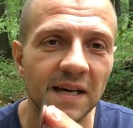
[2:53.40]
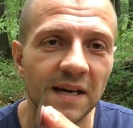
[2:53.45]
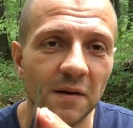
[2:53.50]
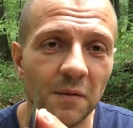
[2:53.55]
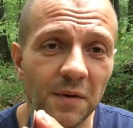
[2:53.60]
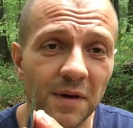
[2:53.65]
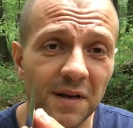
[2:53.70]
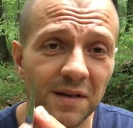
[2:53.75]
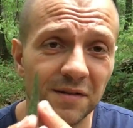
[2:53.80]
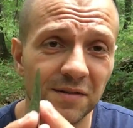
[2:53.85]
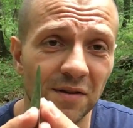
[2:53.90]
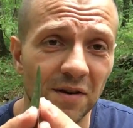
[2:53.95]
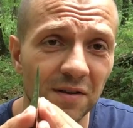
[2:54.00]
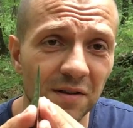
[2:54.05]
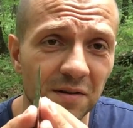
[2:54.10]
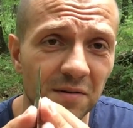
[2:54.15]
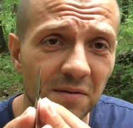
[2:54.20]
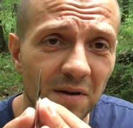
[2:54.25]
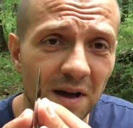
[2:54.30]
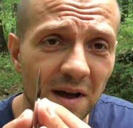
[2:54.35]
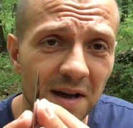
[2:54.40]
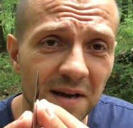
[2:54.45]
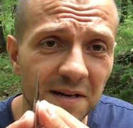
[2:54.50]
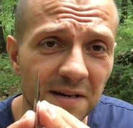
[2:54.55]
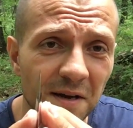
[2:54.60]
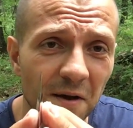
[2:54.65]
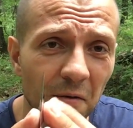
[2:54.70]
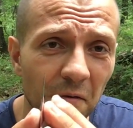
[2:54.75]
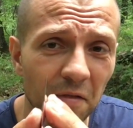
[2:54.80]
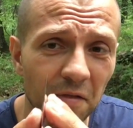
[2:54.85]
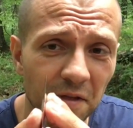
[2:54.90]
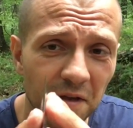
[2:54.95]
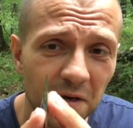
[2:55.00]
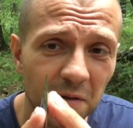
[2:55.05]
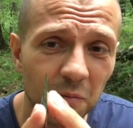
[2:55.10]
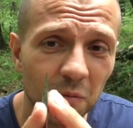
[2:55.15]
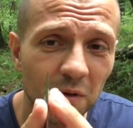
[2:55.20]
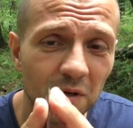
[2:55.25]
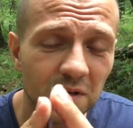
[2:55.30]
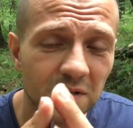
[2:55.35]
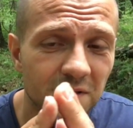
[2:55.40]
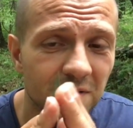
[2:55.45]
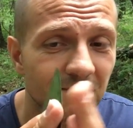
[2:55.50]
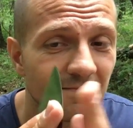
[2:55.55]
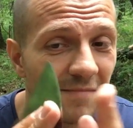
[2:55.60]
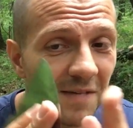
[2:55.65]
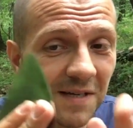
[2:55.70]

And when I saw the grind, how thin it was,